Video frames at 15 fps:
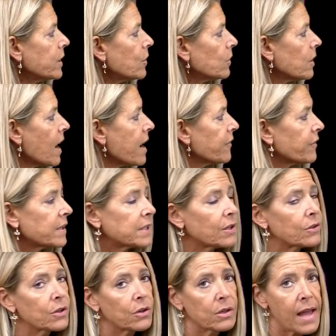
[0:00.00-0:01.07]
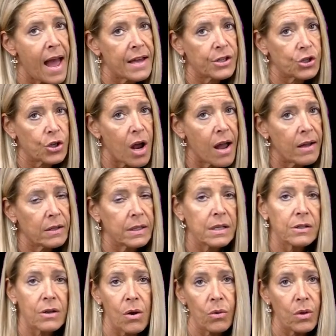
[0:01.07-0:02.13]
your life until your last child
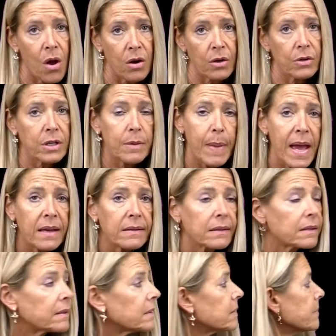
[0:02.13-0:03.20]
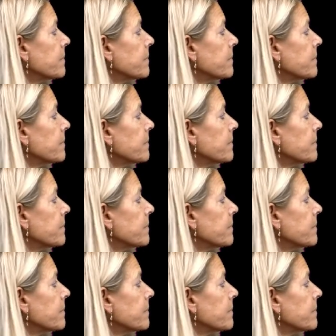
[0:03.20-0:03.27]
is no longer dependent.